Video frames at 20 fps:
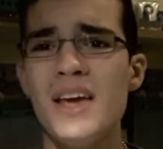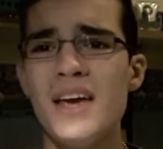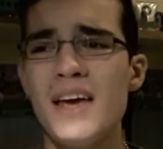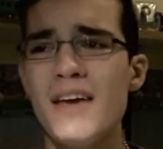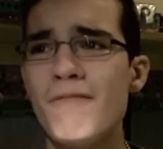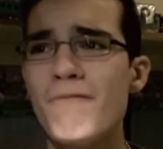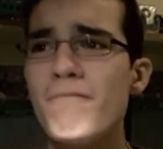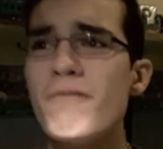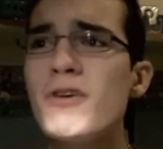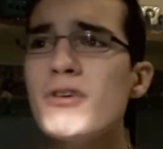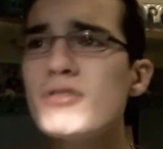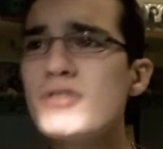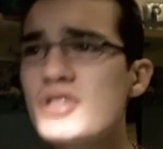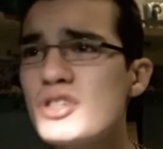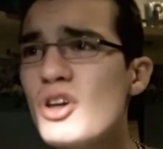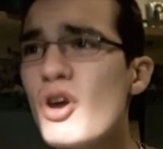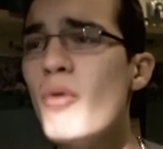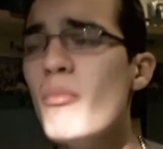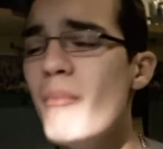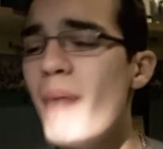It feels
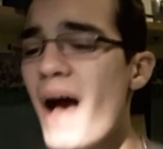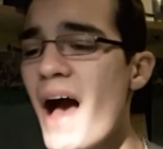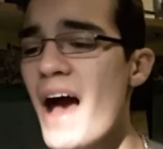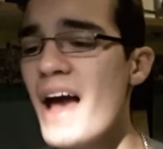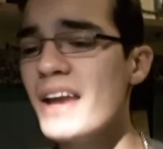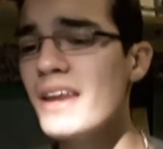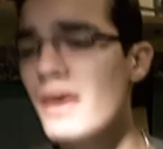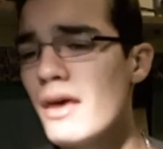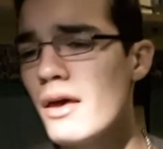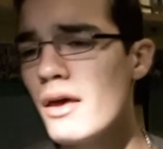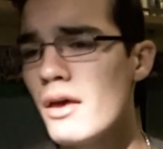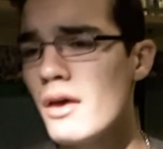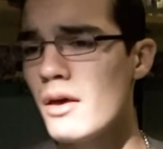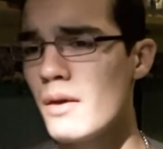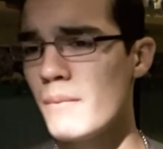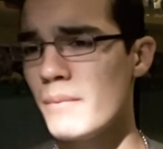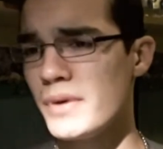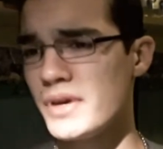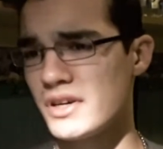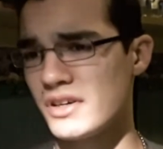so bad
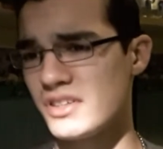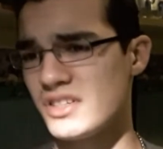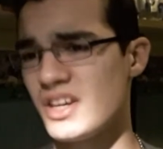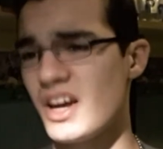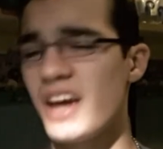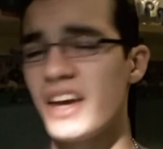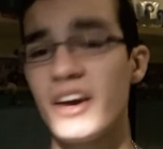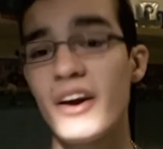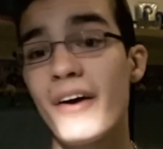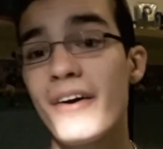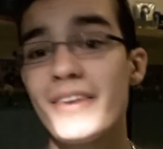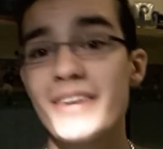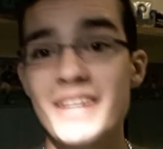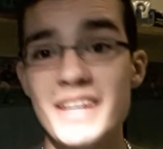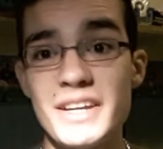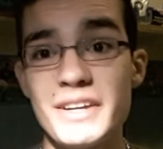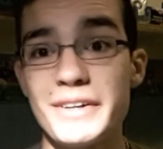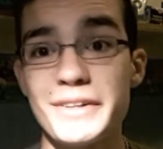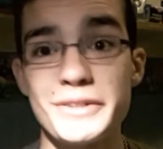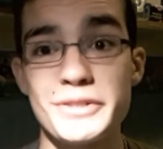because I can't
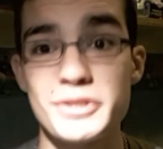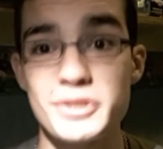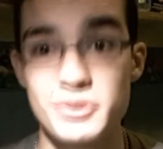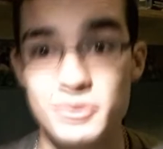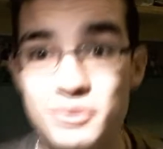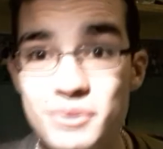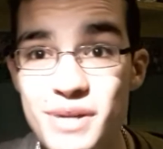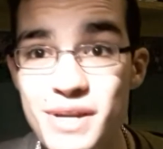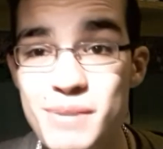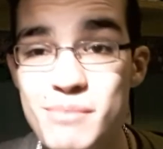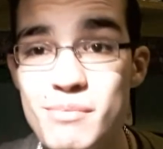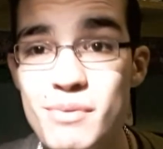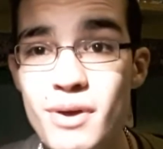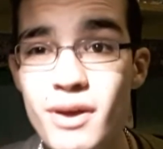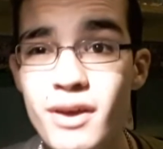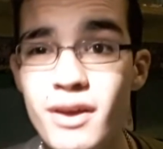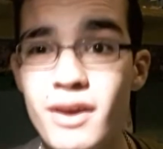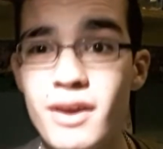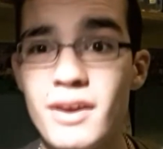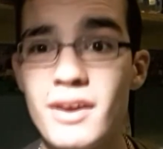either stream
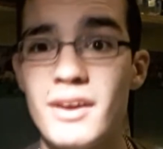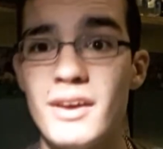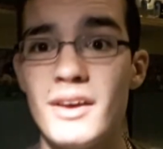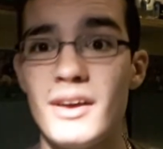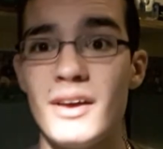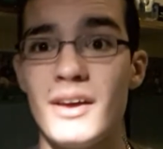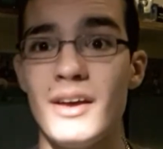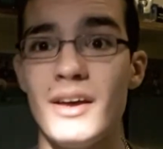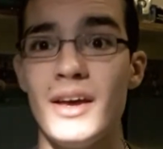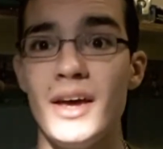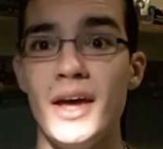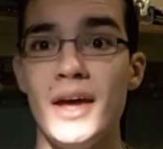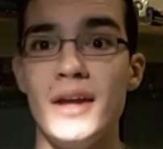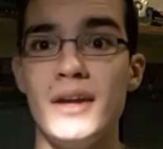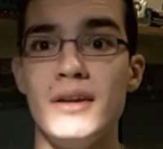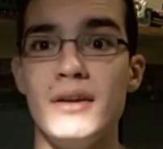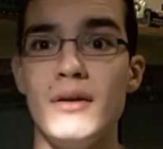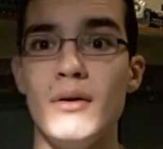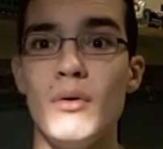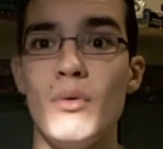
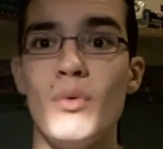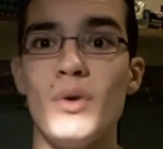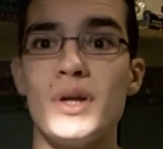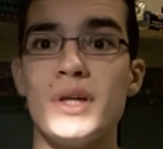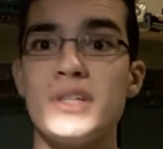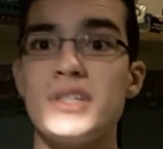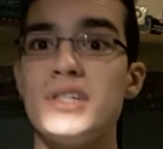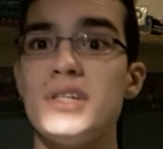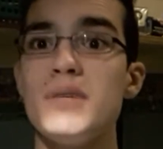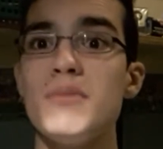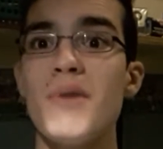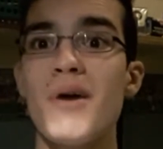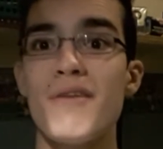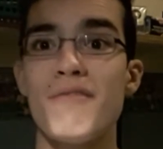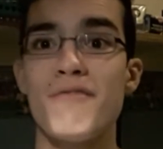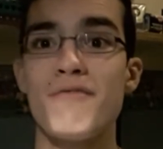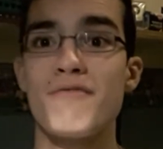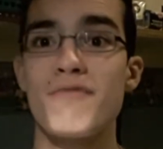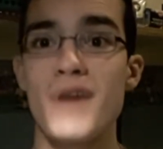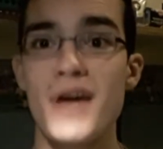and when I see my
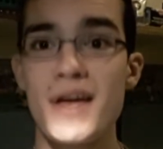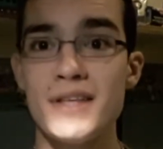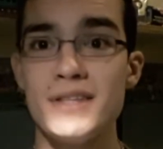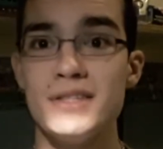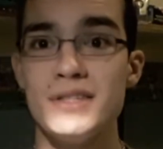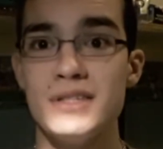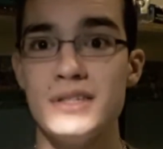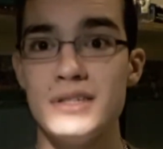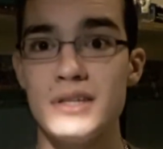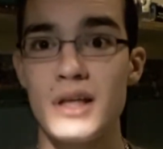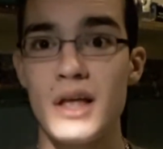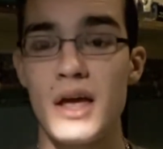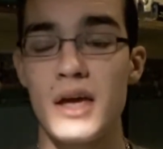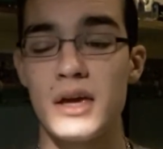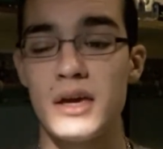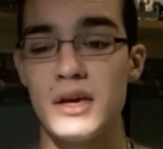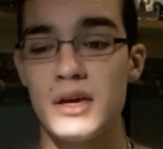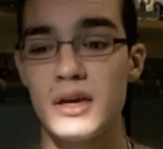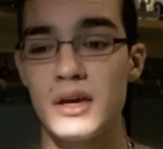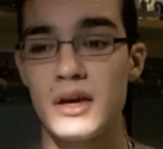friends, like
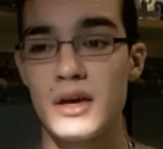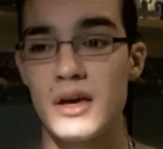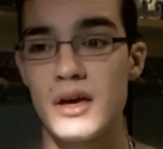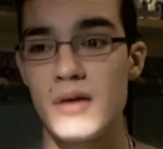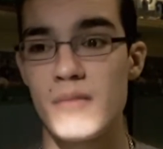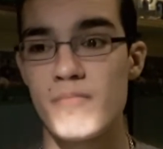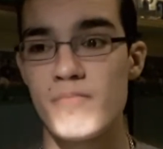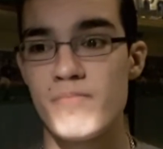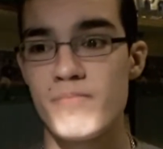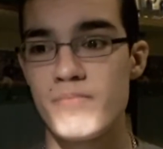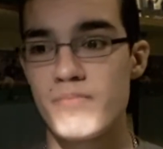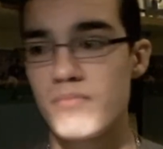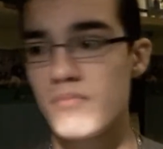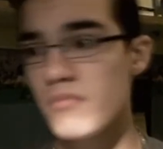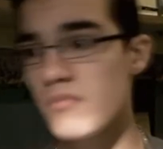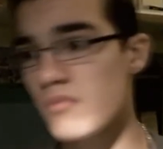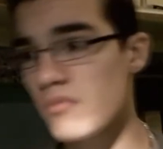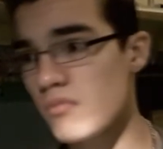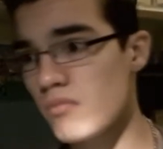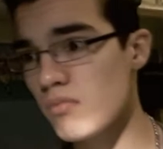um,
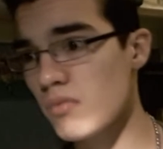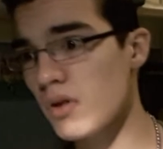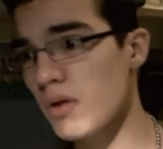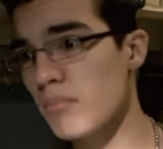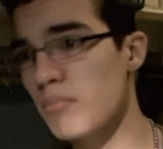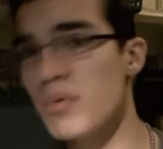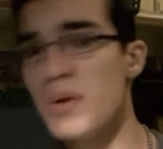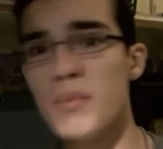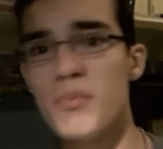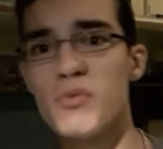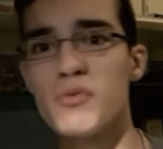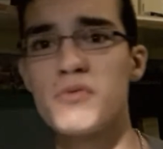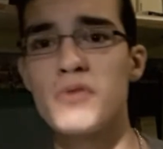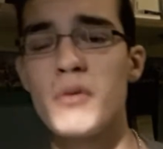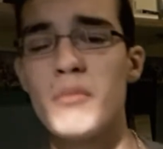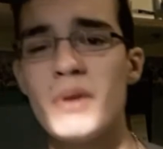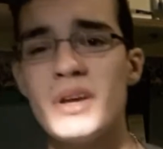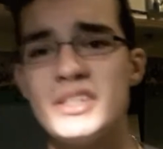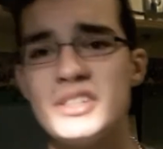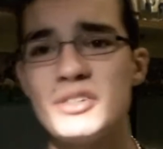people
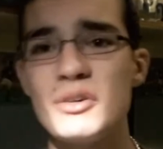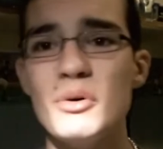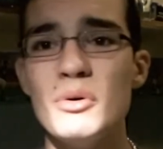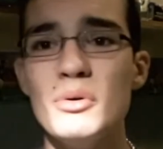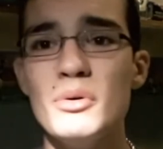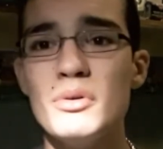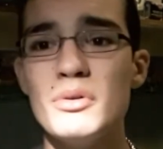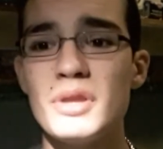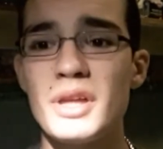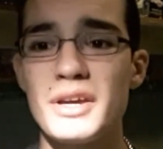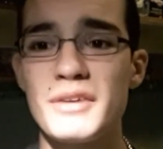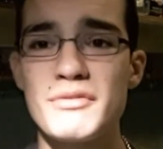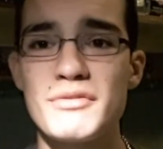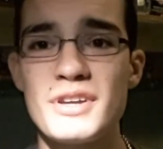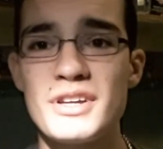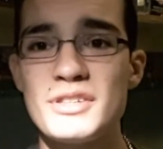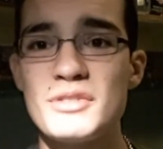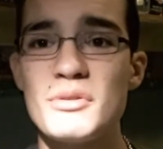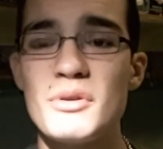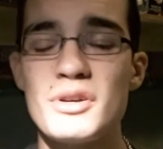from my school, like
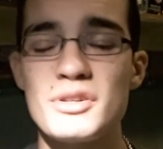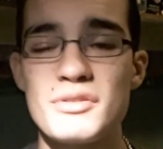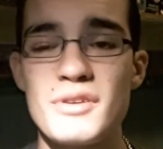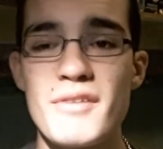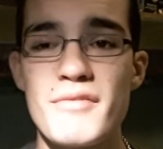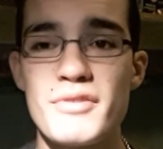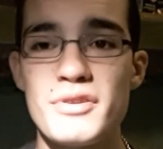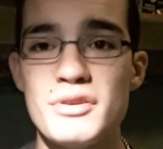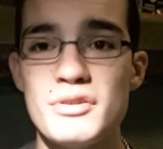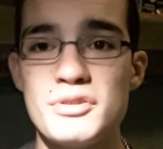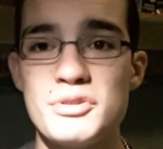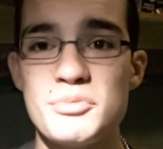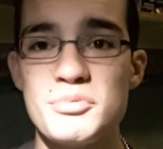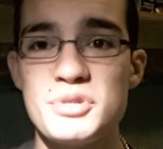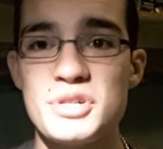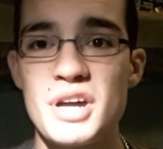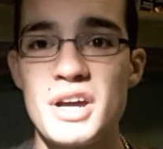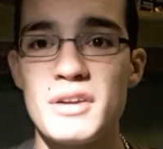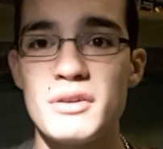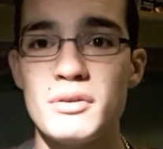friends who also have a YouTube
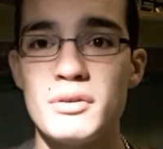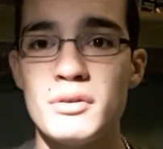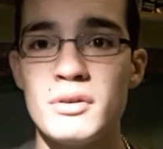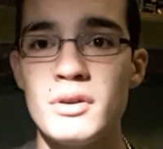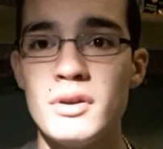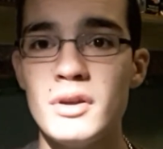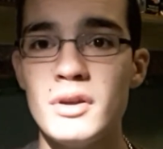channel,